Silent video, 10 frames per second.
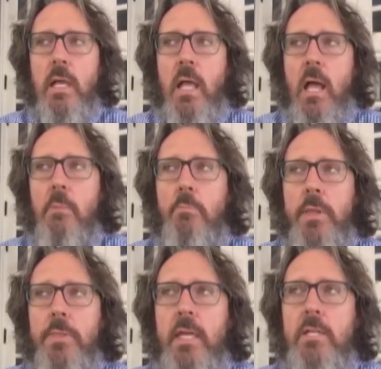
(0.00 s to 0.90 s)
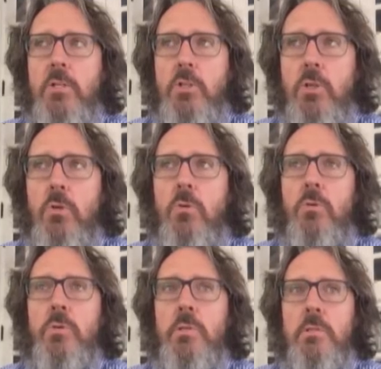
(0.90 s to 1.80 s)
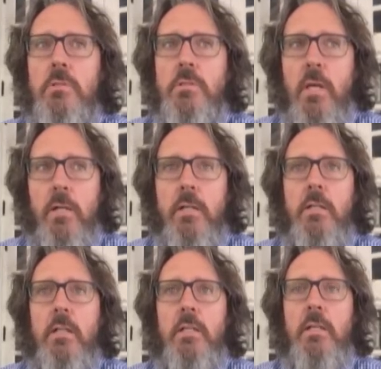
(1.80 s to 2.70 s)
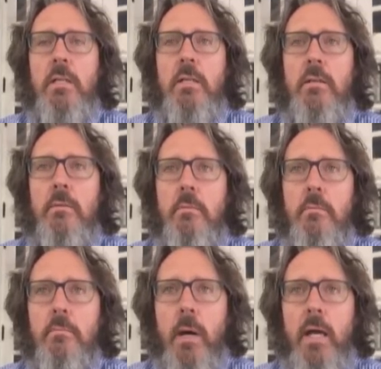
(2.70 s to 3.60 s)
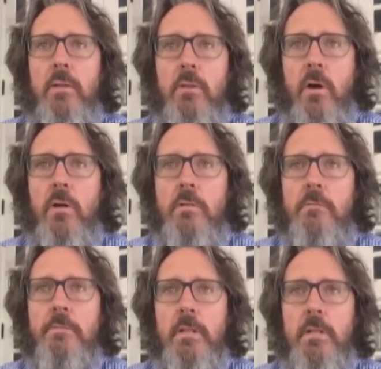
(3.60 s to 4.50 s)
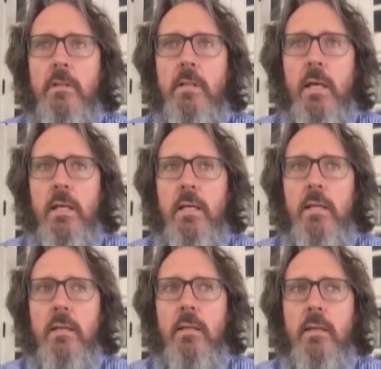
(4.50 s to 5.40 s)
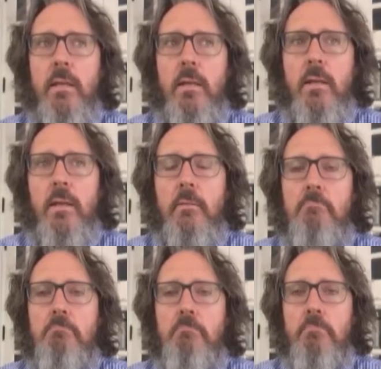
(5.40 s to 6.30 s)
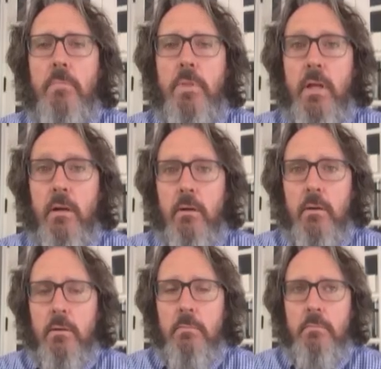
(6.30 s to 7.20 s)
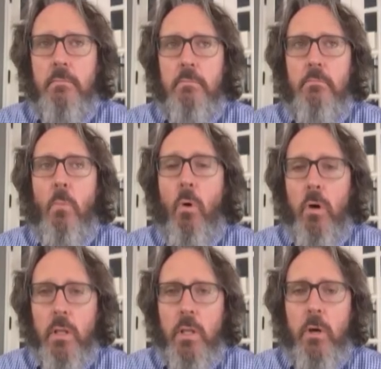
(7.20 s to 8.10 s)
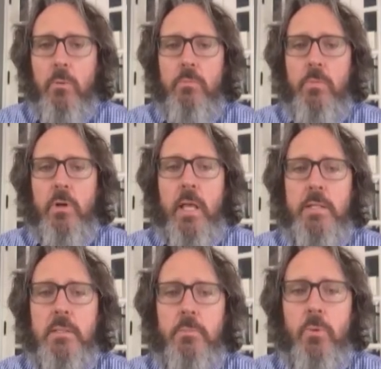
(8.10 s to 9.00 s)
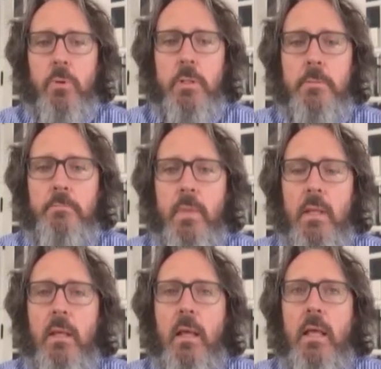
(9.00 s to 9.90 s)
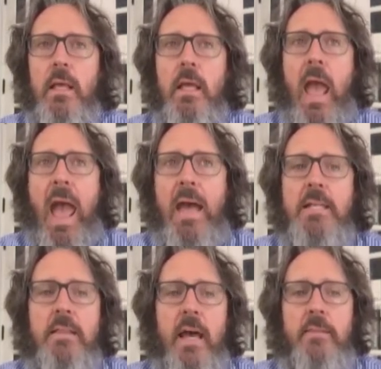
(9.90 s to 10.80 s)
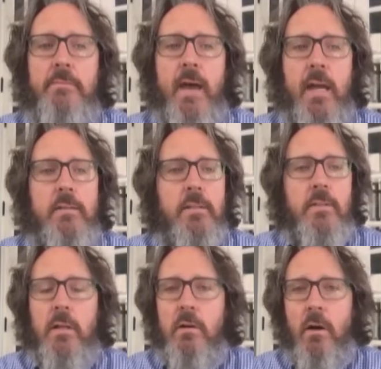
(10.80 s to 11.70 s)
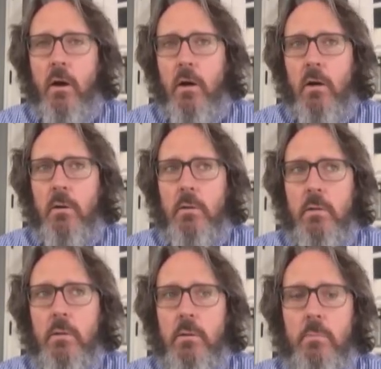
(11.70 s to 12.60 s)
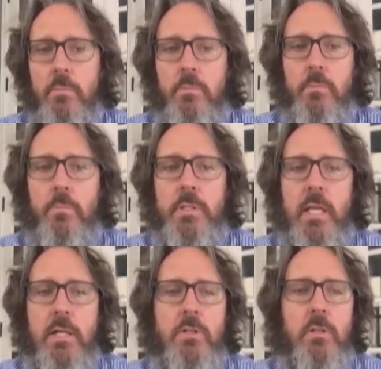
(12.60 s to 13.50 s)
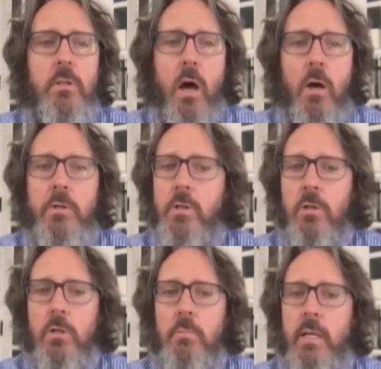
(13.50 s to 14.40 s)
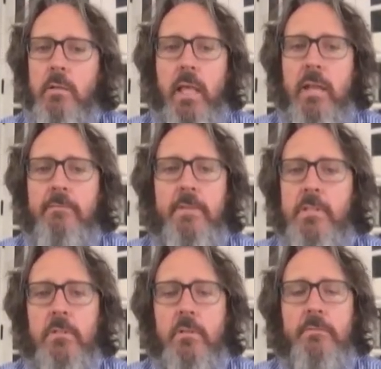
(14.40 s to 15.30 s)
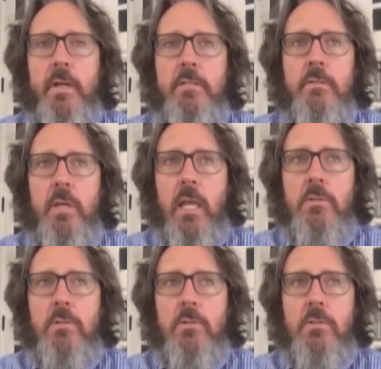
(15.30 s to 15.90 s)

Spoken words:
but they do suddenly, by and large, feel like they're more alone, they're less supported. Add to that the fact that there are potential long-term mental and physical effects of cancer